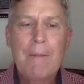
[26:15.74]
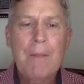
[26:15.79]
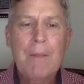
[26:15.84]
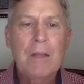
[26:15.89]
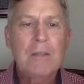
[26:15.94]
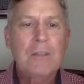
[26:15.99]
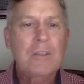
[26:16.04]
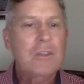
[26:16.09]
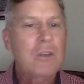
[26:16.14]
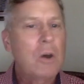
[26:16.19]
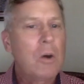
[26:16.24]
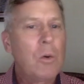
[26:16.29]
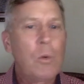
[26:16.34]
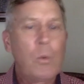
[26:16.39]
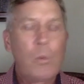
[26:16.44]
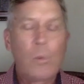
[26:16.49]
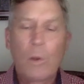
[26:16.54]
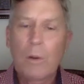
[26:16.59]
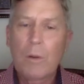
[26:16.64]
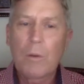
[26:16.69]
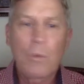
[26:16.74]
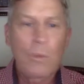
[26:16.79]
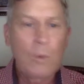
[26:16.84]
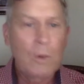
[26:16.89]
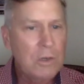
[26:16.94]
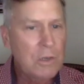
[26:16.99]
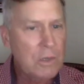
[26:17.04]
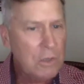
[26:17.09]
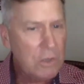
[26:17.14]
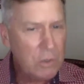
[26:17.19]
So we're,
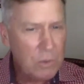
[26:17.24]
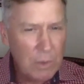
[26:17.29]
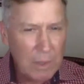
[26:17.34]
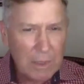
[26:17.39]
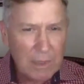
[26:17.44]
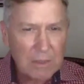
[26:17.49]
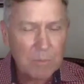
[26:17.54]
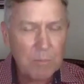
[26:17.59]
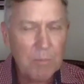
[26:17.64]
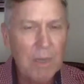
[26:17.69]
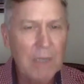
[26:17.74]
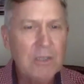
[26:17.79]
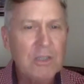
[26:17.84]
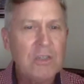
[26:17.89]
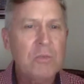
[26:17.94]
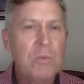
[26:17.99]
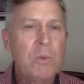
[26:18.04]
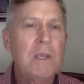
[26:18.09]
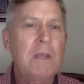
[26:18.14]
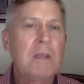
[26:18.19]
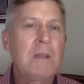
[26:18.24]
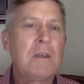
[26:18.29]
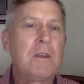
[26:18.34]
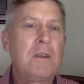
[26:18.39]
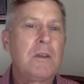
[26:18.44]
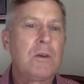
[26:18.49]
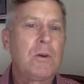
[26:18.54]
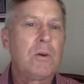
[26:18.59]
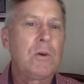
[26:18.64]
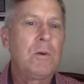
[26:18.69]
we're doing as much as we can
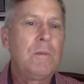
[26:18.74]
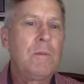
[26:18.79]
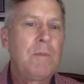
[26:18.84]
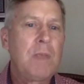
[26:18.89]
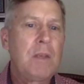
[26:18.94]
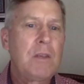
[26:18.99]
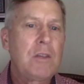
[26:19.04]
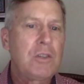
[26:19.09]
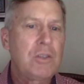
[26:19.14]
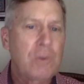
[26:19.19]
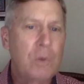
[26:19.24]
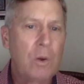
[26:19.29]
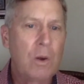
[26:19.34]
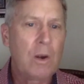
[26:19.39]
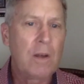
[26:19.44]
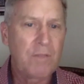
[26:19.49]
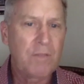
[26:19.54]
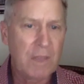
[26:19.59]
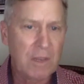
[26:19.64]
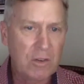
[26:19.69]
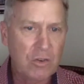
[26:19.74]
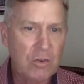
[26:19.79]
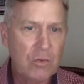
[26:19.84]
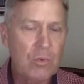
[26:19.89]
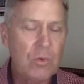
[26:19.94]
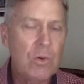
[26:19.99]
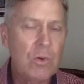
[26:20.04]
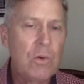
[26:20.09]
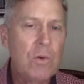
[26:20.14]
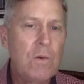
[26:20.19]
do short of the
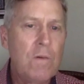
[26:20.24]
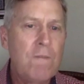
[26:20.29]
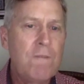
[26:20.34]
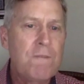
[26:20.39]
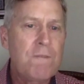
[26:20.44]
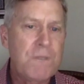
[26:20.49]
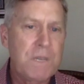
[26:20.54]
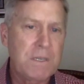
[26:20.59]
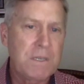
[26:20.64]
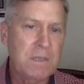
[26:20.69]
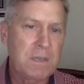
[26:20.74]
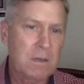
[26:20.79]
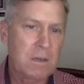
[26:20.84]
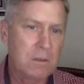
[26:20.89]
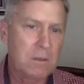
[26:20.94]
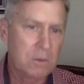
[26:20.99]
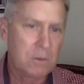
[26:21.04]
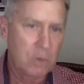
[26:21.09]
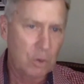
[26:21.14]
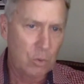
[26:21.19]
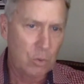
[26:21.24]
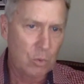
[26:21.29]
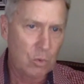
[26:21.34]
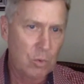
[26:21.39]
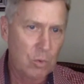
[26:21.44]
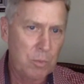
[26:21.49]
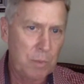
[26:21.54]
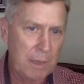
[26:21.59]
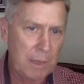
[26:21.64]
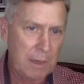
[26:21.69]
true physical
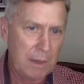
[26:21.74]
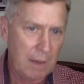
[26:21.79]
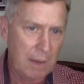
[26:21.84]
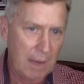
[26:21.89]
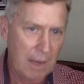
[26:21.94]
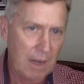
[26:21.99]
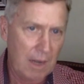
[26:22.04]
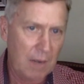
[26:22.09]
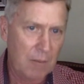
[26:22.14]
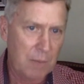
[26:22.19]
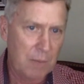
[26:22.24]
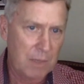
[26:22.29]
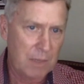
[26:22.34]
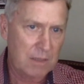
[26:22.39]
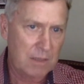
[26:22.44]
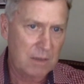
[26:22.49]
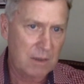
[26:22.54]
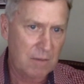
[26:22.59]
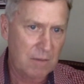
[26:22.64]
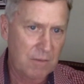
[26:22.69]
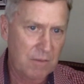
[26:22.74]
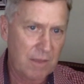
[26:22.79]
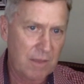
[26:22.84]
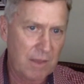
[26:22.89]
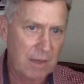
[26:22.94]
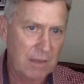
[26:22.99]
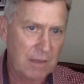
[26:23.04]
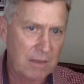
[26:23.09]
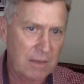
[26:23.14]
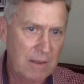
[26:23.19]
grouping elements of
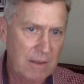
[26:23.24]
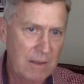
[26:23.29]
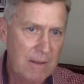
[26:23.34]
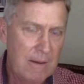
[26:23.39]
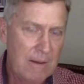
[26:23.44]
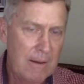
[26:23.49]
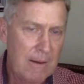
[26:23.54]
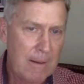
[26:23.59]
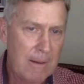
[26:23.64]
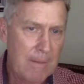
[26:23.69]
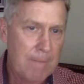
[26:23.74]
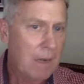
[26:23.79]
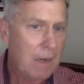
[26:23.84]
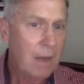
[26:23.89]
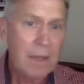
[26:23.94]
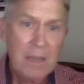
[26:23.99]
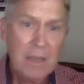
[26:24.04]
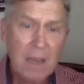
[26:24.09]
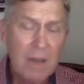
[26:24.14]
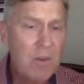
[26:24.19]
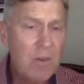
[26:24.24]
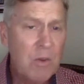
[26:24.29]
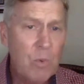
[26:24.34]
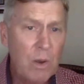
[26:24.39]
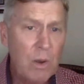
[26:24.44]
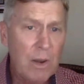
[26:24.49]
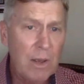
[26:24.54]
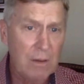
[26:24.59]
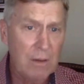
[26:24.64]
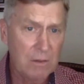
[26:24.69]
things, um, like
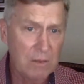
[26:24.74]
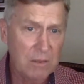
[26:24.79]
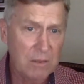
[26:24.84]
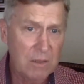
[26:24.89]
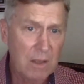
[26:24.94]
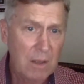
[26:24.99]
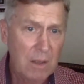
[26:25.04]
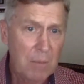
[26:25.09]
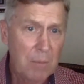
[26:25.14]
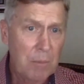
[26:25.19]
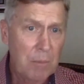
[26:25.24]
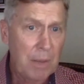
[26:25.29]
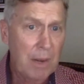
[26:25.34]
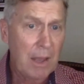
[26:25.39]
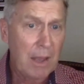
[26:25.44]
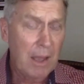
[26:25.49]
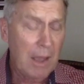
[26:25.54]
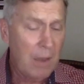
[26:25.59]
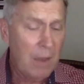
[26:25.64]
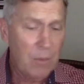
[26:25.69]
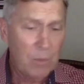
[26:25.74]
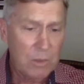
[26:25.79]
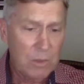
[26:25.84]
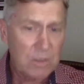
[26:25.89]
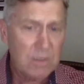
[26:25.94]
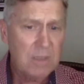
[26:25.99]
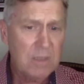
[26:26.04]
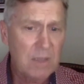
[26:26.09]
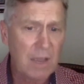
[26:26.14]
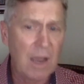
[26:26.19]
everyone else. But I, I will
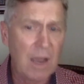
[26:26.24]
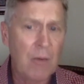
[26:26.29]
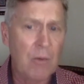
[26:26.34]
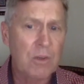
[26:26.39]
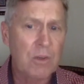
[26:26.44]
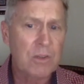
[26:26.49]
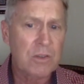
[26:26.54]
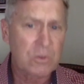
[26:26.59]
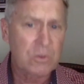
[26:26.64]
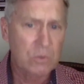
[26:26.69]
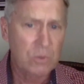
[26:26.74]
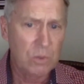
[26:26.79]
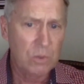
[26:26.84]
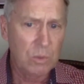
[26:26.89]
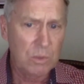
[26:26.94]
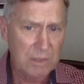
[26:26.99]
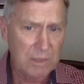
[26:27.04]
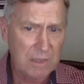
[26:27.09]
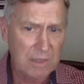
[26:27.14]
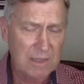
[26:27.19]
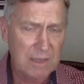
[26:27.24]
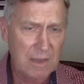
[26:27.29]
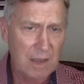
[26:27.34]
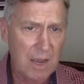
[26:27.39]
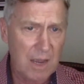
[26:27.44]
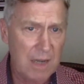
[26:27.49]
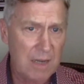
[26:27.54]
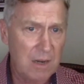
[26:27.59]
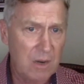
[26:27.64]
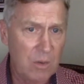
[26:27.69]
say our school was
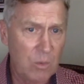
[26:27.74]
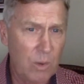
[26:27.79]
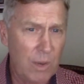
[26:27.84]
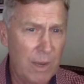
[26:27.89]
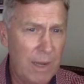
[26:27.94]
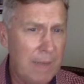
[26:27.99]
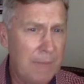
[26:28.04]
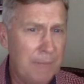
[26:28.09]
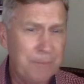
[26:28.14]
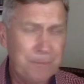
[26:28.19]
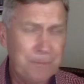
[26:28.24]
designed in a way